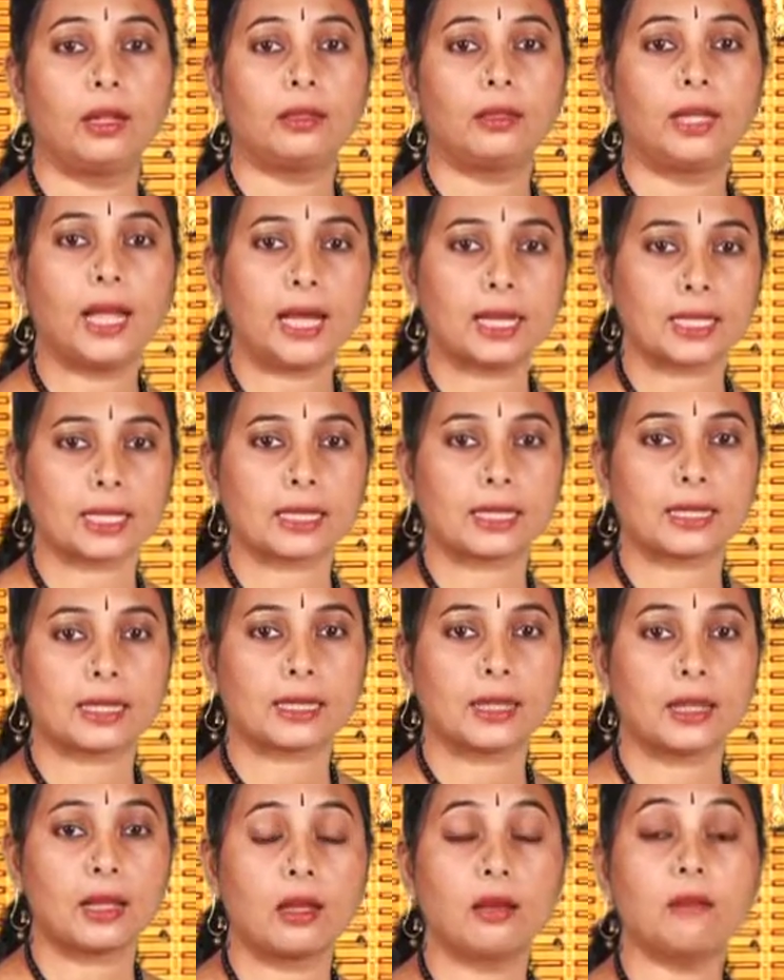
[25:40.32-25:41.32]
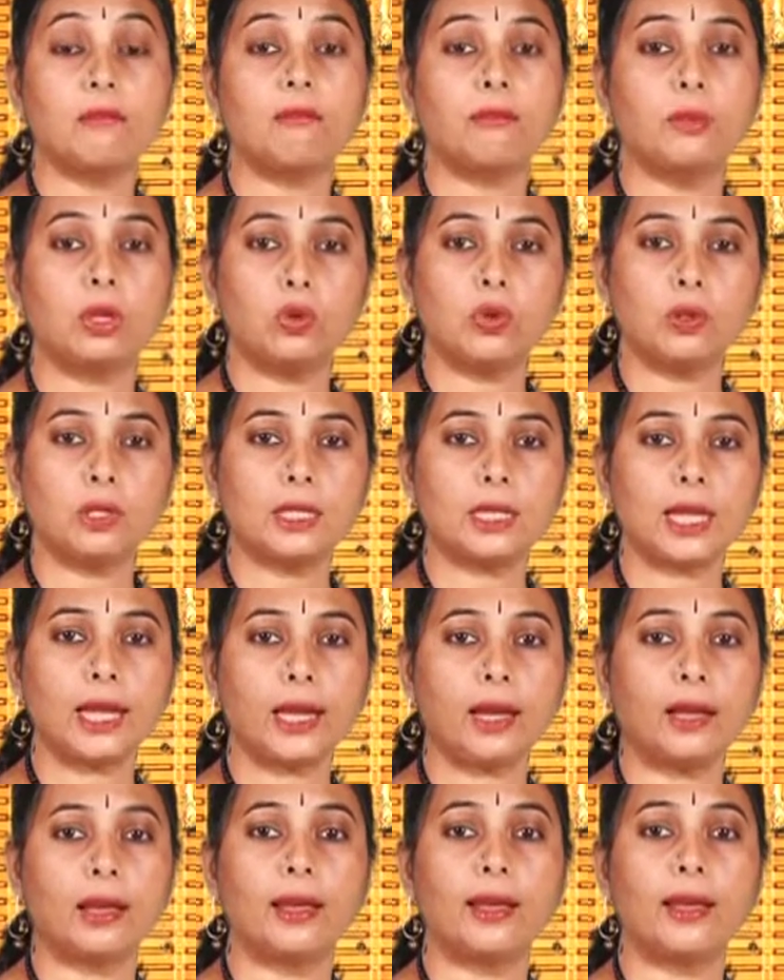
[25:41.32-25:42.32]
Thus,
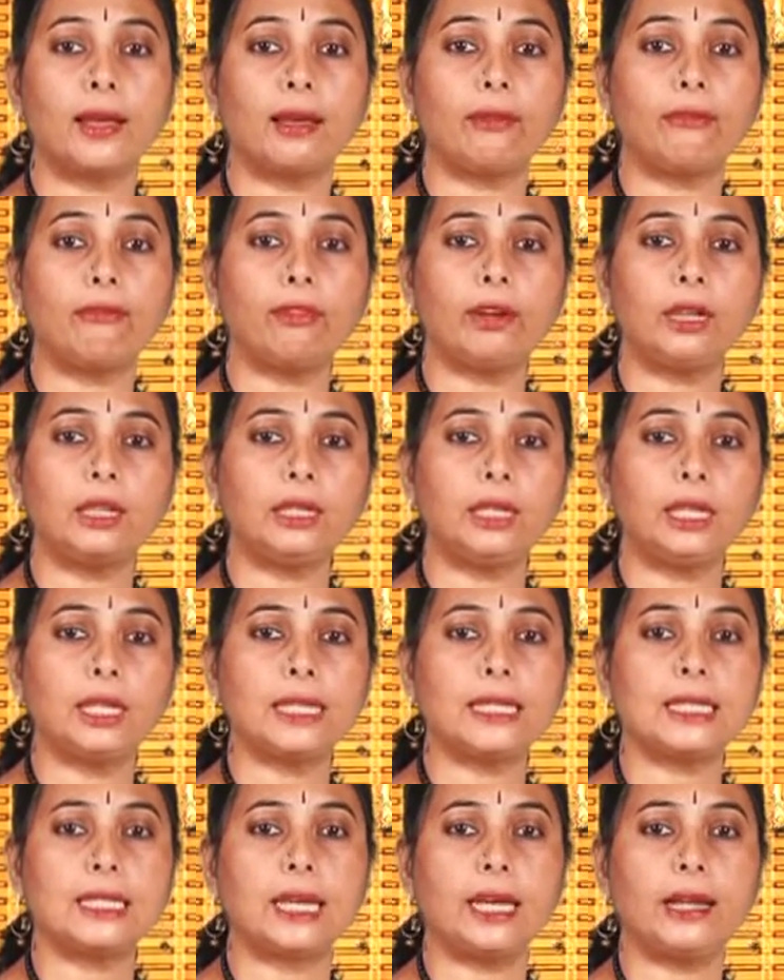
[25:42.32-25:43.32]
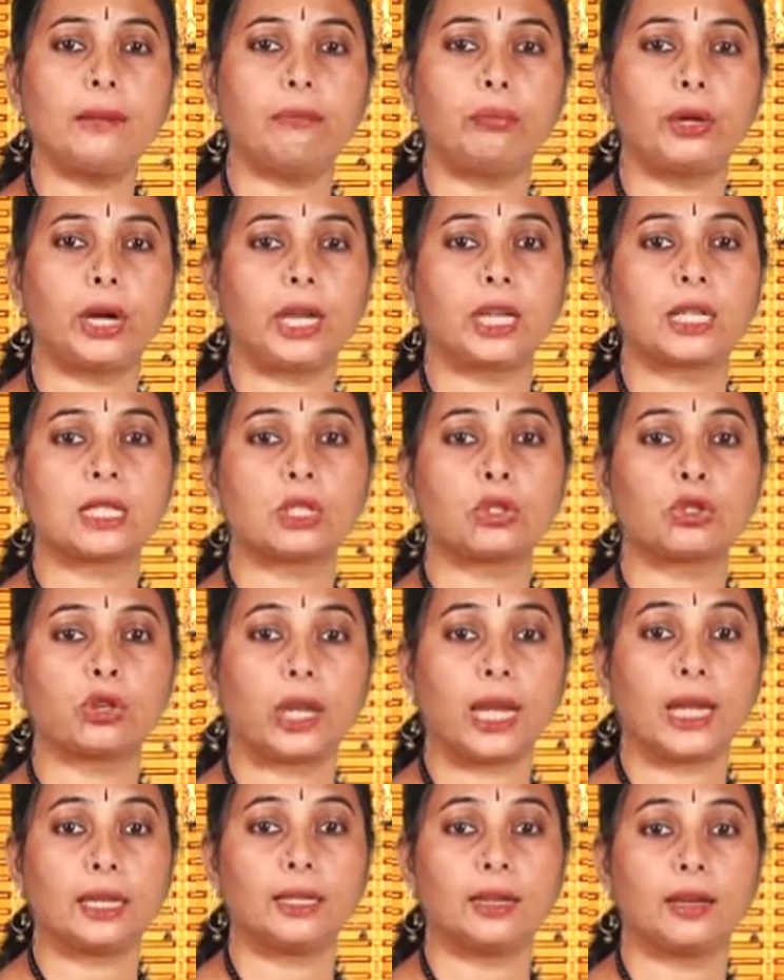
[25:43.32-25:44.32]
music effortlessly brings
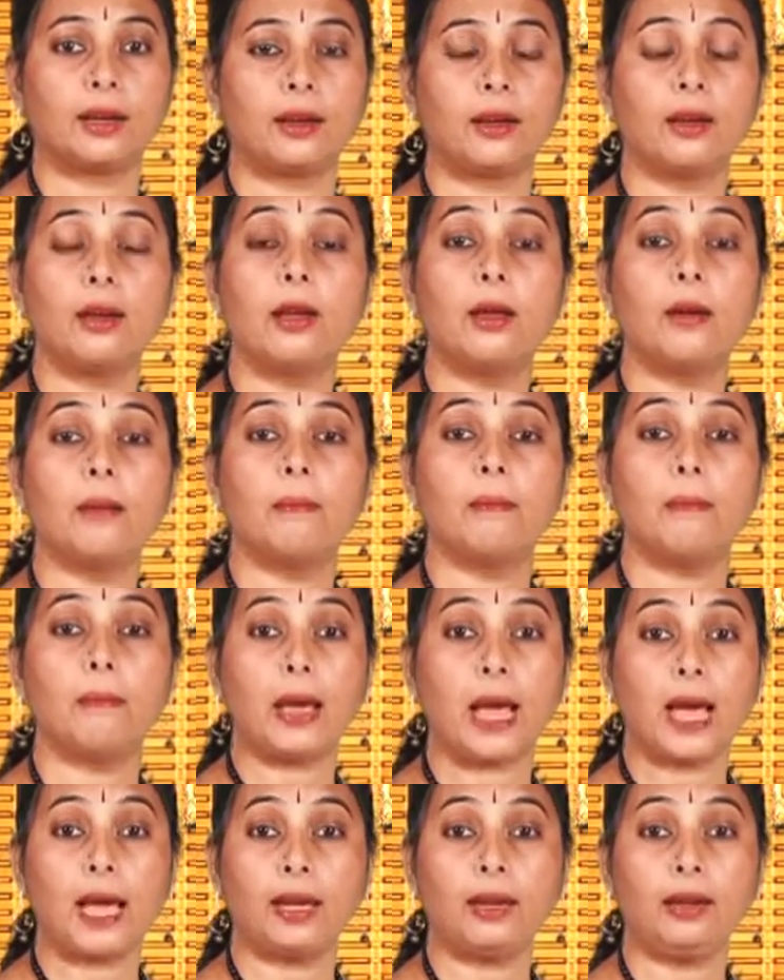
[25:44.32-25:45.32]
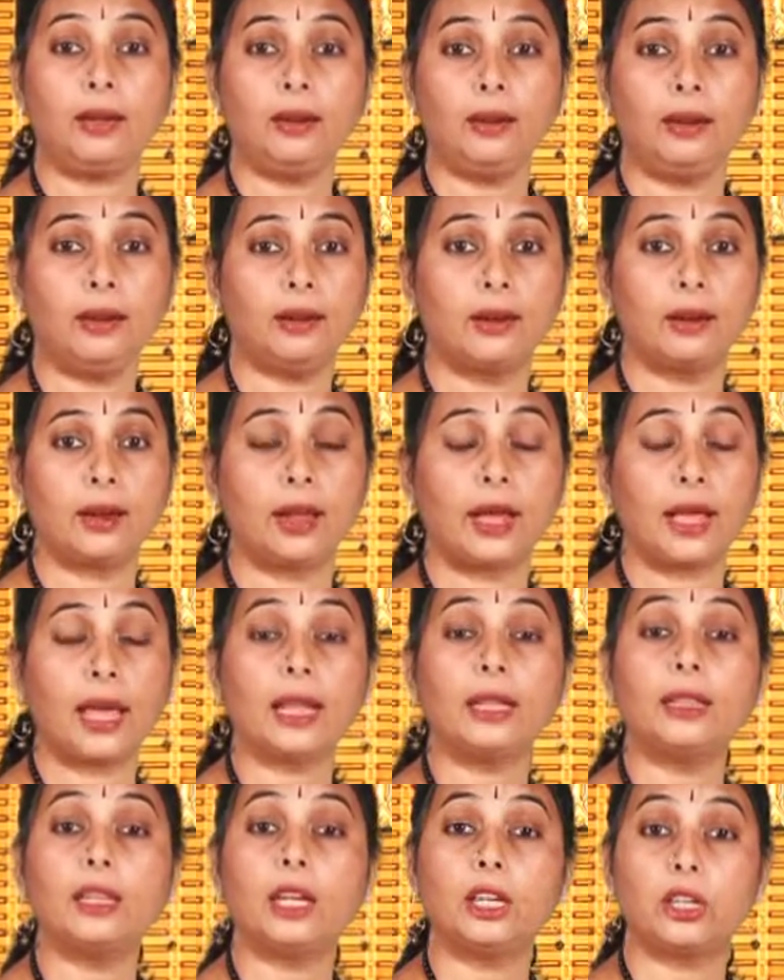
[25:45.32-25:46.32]
together man
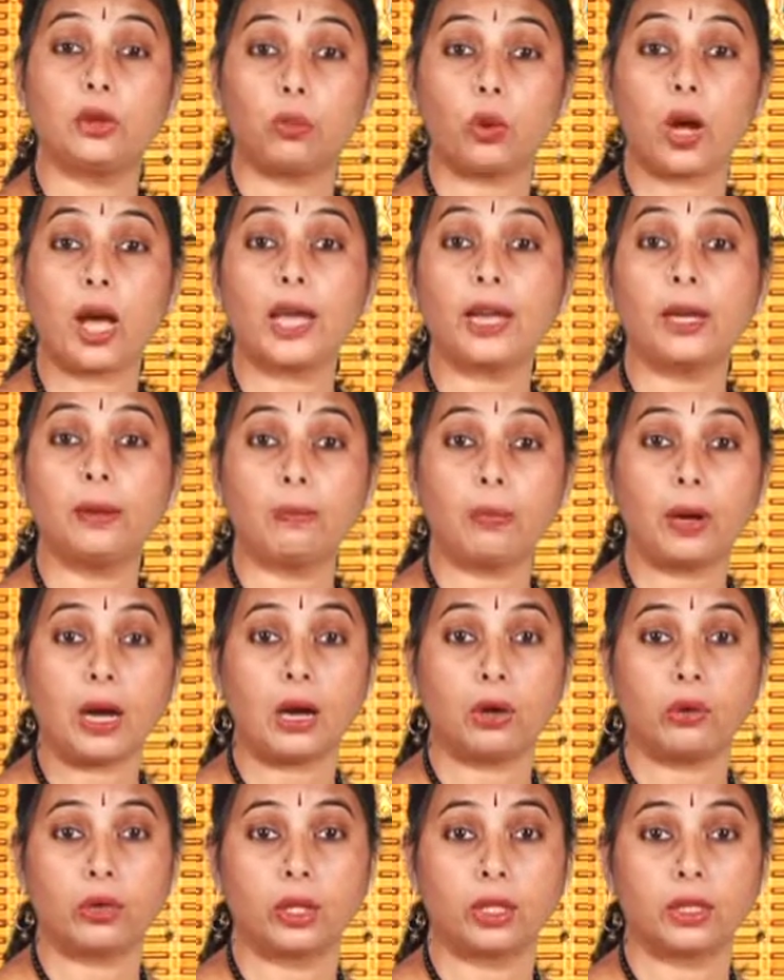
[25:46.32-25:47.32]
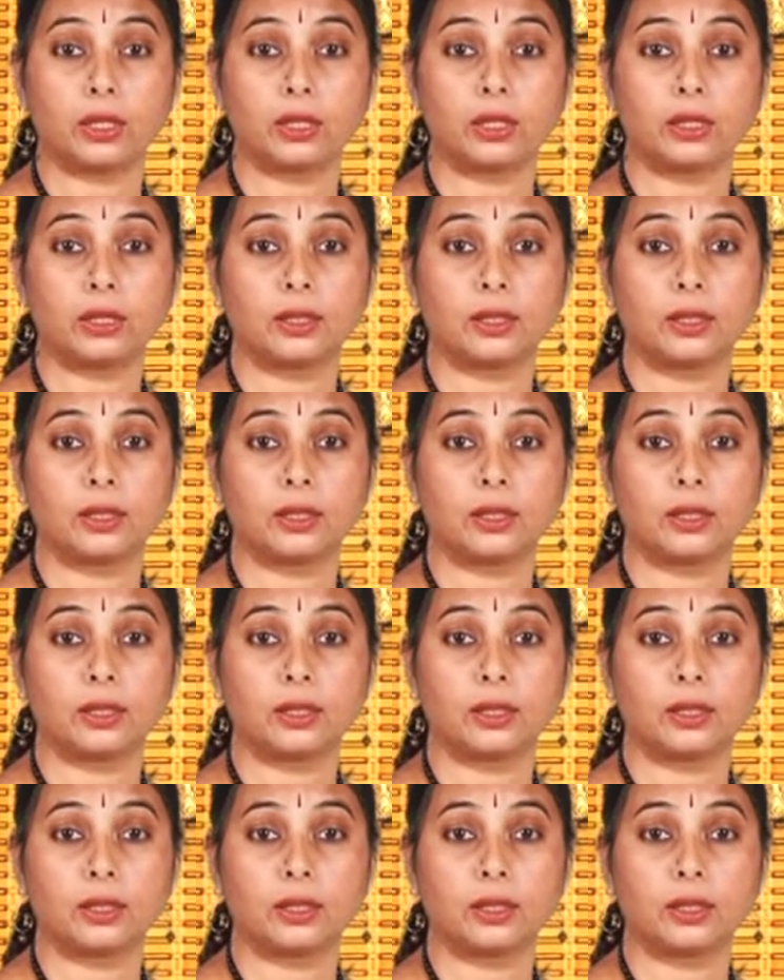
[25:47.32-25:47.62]
and the divine power.